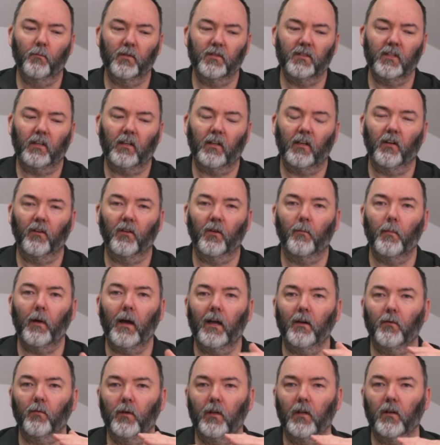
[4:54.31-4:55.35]
particularly on the
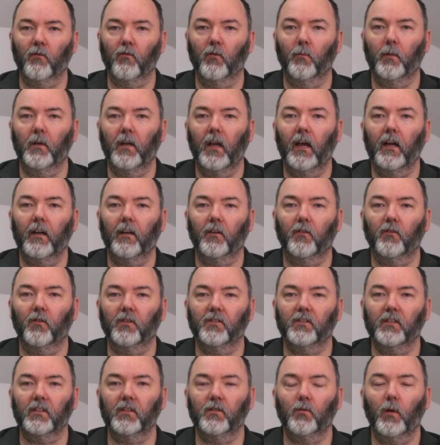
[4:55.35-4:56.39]
pad when you're rubbing your hand
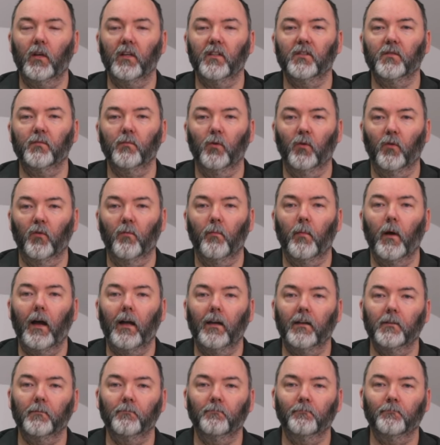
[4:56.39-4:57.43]
across it. It's quite a smooth
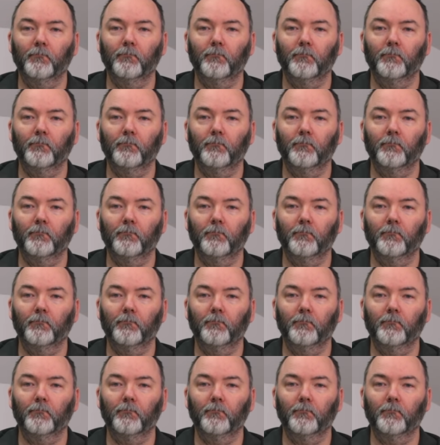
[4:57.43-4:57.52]
pad.